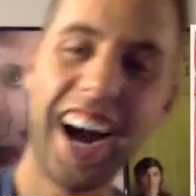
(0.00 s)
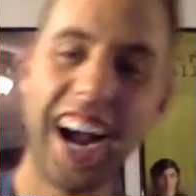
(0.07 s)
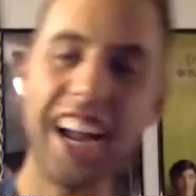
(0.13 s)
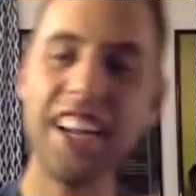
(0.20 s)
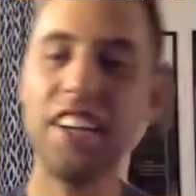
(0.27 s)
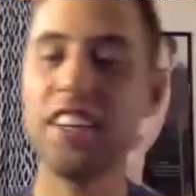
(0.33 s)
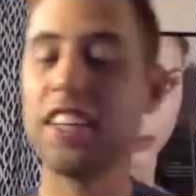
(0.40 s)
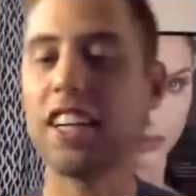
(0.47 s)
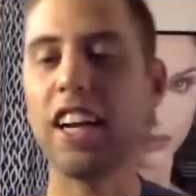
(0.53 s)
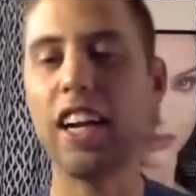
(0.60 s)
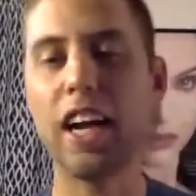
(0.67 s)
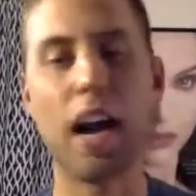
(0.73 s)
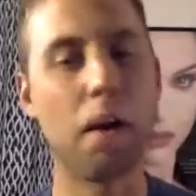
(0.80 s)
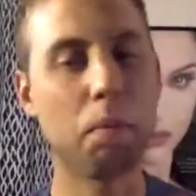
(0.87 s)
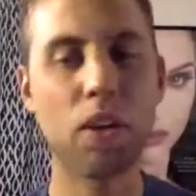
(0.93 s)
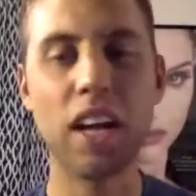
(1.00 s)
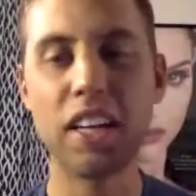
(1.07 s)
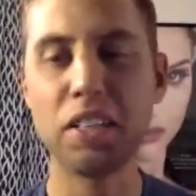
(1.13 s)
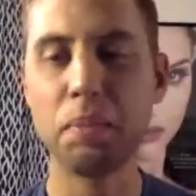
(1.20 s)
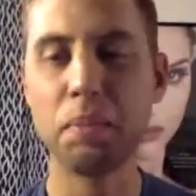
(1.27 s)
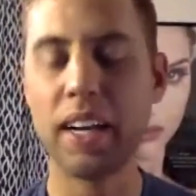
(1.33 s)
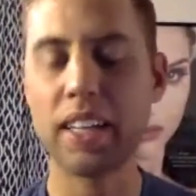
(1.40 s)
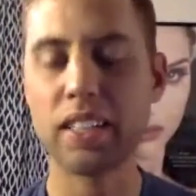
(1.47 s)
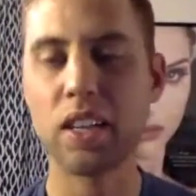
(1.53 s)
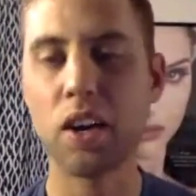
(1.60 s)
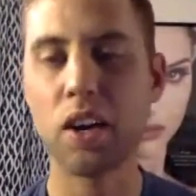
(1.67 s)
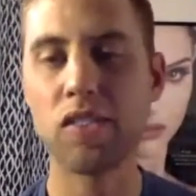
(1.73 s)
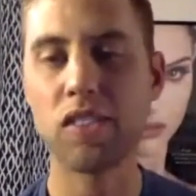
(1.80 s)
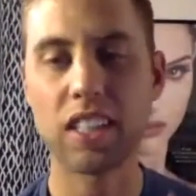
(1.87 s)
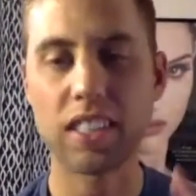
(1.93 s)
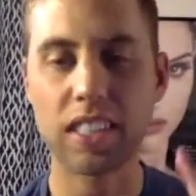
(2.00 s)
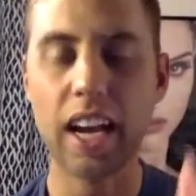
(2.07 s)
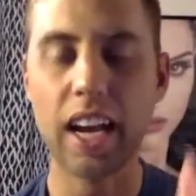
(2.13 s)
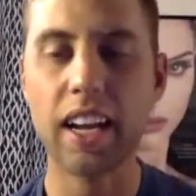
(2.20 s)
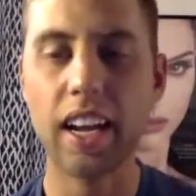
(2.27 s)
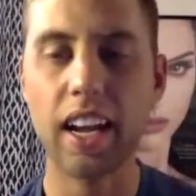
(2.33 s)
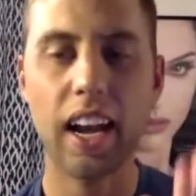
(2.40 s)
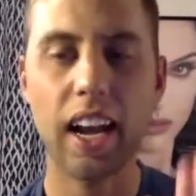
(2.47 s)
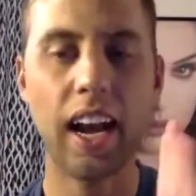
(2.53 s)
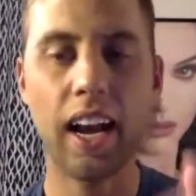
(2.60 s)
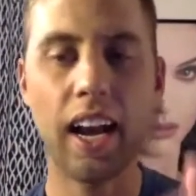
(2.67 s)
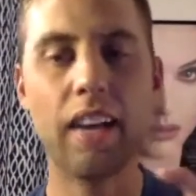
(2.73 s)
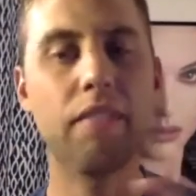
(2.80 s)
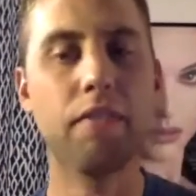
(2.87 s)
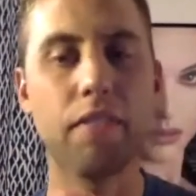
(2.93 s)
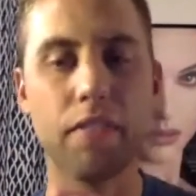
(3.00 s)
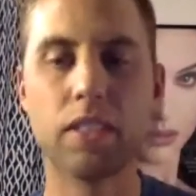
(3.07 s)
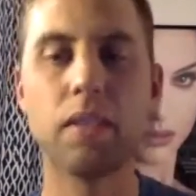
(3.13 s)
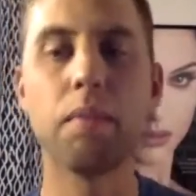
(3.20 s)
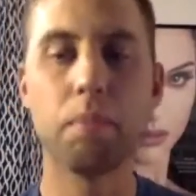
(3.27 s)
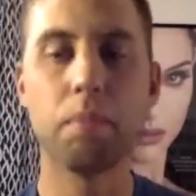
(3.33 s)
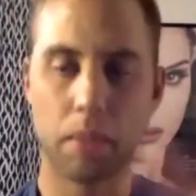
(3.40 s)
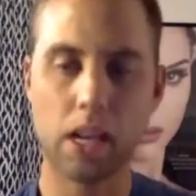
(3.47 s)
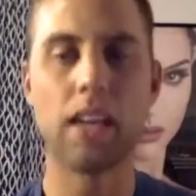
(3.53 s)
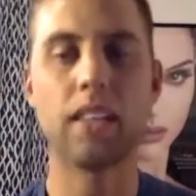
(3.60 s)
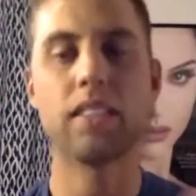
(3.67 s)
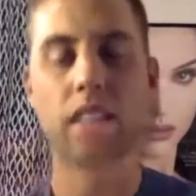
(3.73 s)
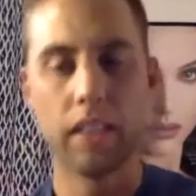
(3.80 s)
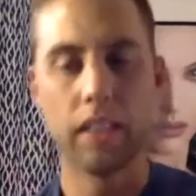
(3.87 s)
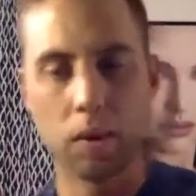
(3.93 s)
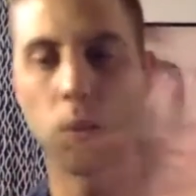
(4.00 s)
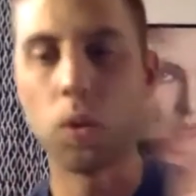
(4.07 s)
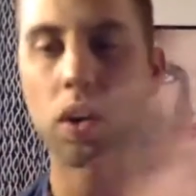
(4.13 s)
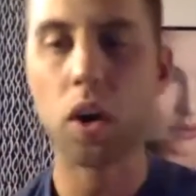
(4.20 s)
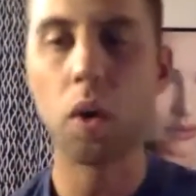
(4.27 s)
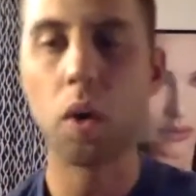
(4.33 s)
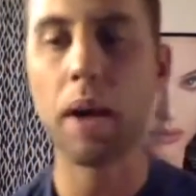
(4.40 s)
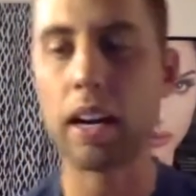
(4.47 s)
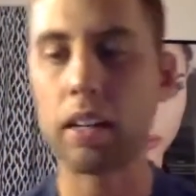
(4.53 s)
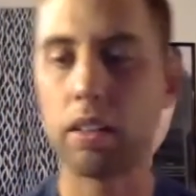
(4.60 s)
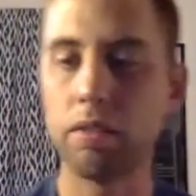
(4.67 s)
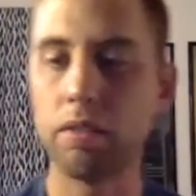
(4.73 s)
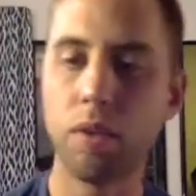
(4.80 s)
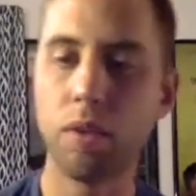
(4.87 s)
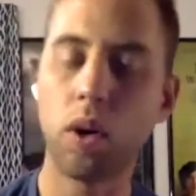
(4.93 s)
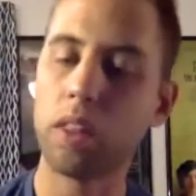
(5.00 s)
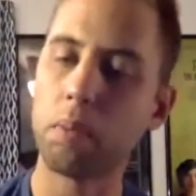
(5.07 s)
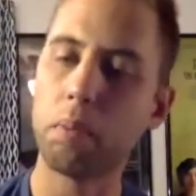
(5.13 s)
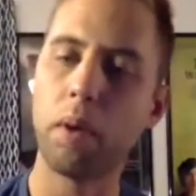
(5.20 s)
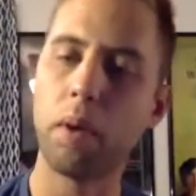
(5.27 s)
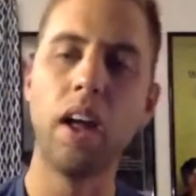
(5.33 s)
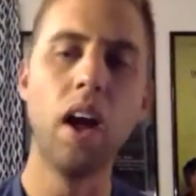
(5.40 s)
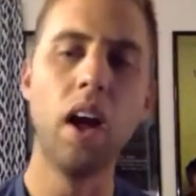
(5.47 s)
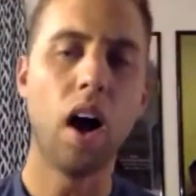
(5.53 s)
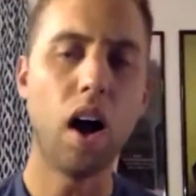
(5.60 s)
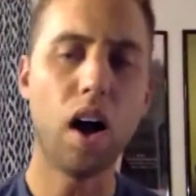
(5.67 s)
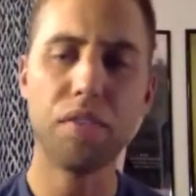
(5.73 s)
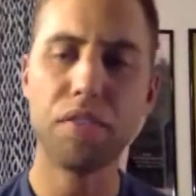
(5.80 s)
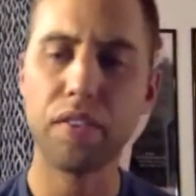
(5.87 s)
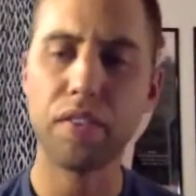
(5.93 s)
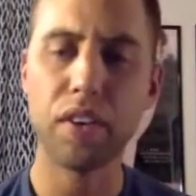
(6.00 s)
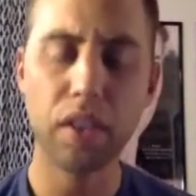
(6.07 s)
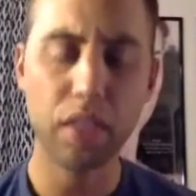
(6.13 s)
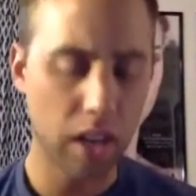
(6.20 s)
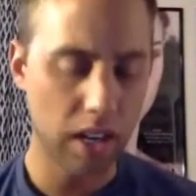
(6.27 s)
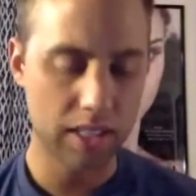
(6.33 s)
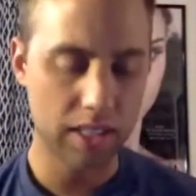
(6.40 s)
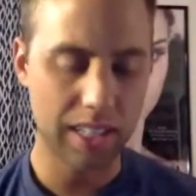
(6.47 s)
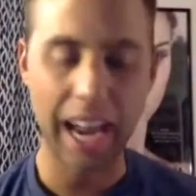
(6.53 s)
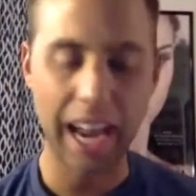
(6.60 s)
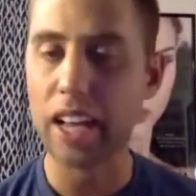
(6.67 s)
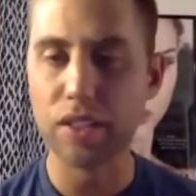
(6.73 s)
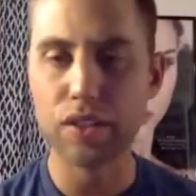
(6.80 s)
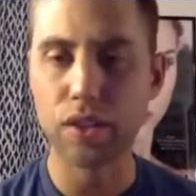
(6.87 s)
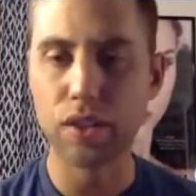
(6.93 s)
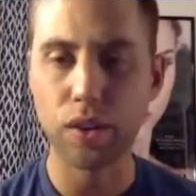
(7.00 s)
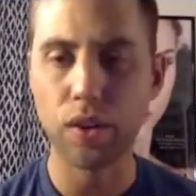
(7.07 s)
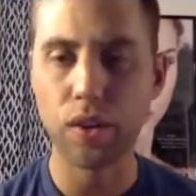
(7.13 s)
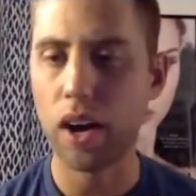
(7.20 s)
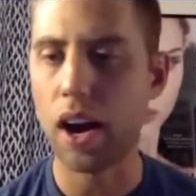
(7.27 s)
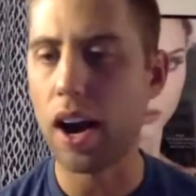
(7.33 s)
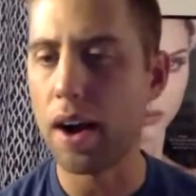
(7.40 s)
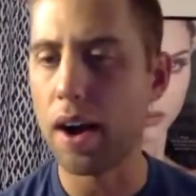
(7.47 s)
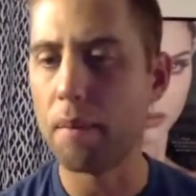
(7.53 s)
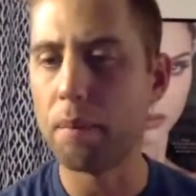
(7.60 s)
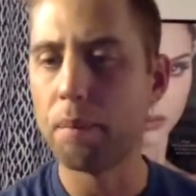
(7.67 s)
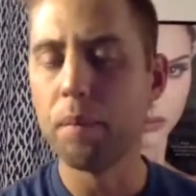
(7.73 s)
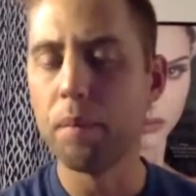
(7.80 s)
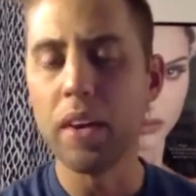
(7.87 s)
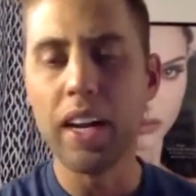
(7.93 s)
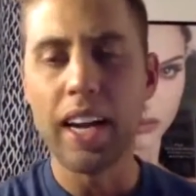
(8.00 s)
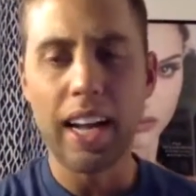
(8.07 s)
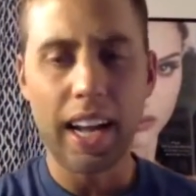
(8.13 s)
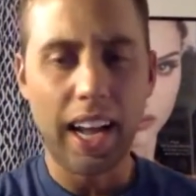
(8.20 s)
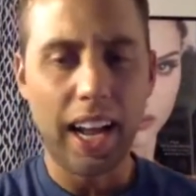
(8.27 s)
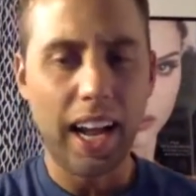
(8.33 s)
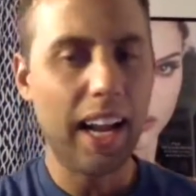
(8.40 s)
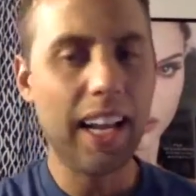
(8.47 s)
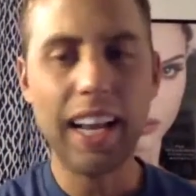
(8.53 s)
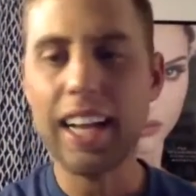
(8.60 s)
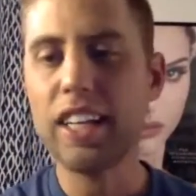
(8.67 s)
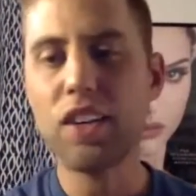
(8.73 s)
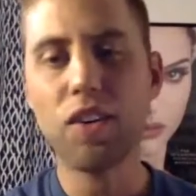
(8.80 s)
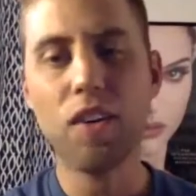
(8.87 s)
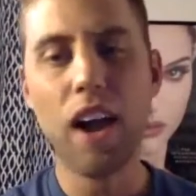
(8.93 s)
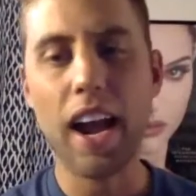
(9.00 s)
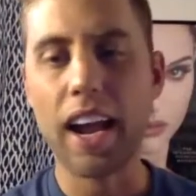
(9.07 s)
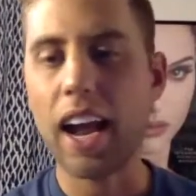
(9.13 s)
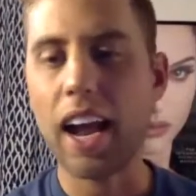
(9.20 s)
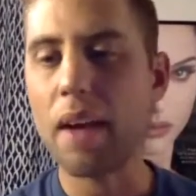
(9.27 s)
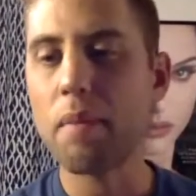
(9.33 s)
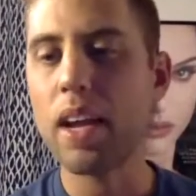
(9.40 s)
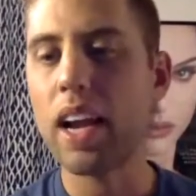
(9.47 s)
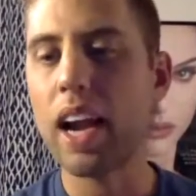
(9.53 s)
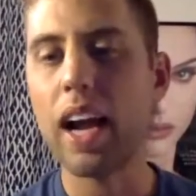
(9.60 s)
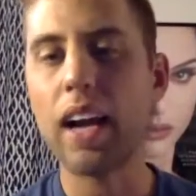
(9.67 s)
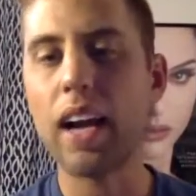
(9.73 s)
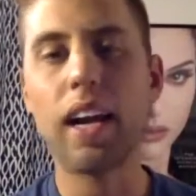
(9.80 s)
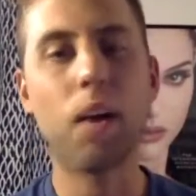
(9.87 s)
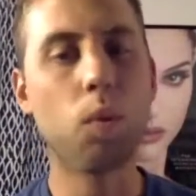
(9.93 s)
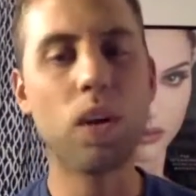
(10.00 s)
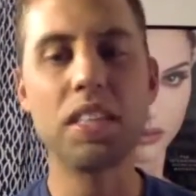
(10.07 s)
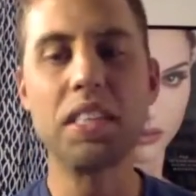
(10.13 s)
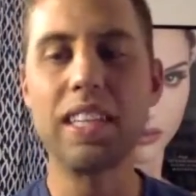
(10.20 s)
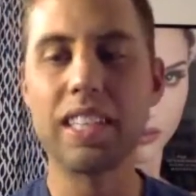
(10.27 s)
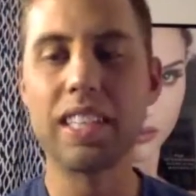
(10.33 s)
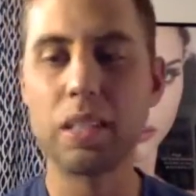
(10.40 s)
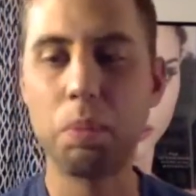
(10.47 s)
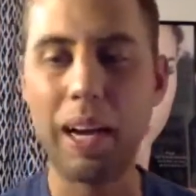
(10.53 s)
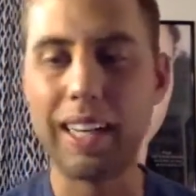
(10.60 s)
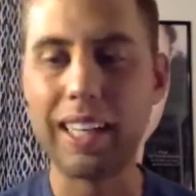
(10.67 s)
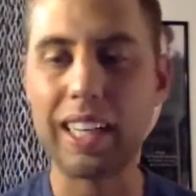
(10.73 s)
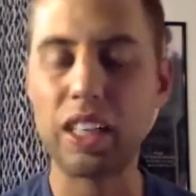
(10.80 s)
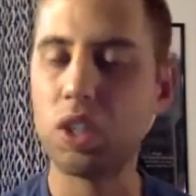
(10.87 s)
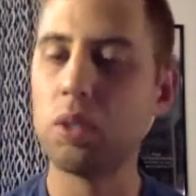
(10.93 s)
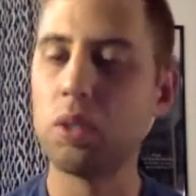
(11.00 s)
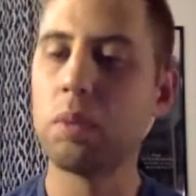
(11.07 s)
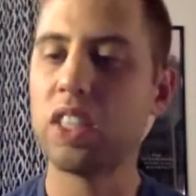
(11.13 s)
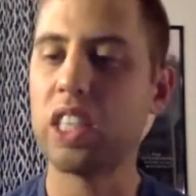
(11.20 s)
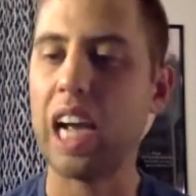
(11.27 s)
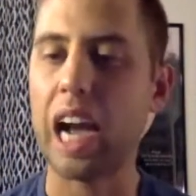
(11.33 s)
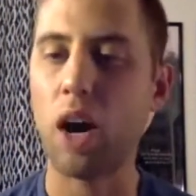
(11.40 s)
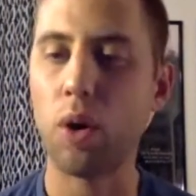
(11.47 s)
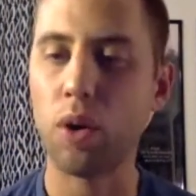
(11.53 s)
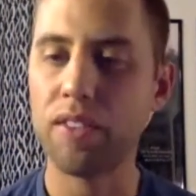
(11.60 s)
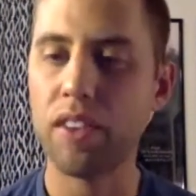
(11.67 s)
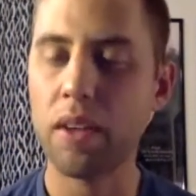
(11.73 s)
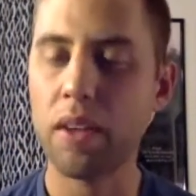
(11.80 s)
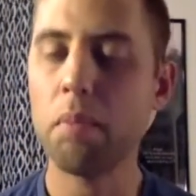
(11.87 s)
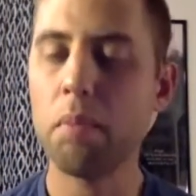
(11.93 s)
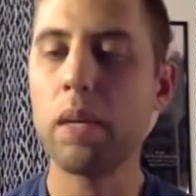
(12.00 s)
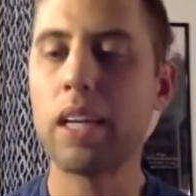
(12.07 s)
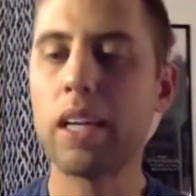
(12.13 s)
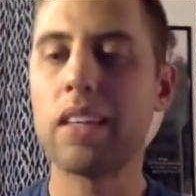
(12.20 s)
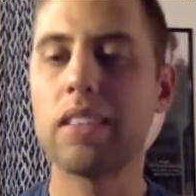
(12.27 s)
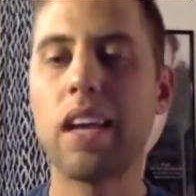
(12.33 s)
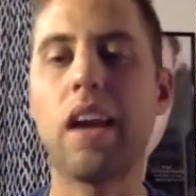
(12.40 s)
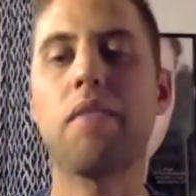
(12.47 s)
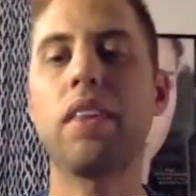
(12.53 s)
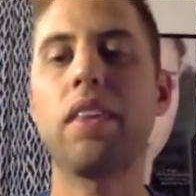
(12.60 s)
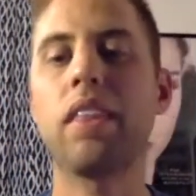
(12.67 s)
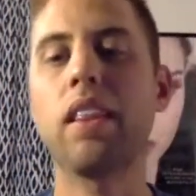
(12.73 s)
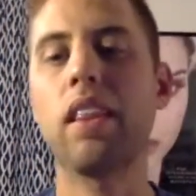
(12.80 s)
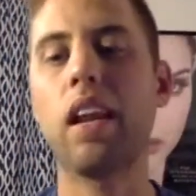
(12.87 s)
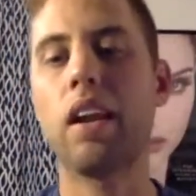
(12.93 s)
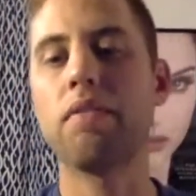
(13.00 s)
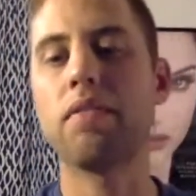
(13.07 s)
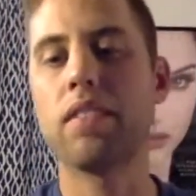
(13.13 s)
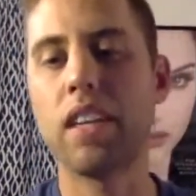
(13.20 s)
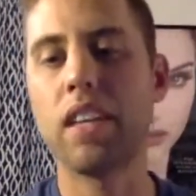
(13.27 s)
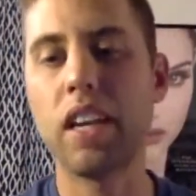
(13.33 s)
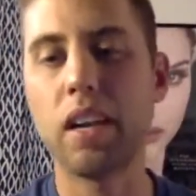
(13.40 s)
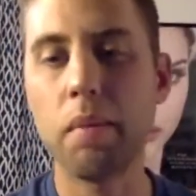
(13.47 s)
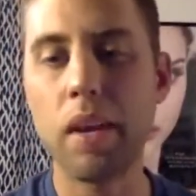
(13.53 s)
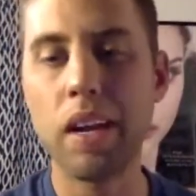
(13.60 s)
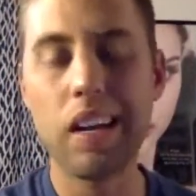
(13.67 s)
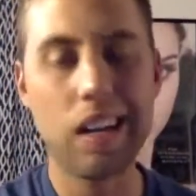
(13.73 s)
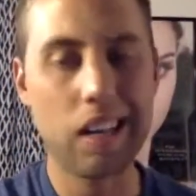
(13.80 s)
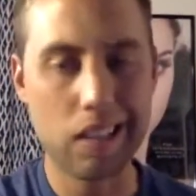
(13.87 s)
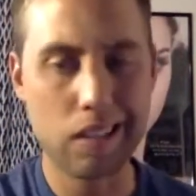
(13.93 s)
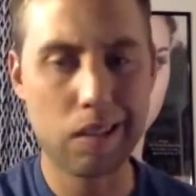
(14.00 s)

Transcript: I'm glad you passed it over because I have some thoughts and then we'll go back and forth. But off of your thoughts, Ansel, you're right. I mean, I wasn't expecting too much out of him because everything that I've seen him in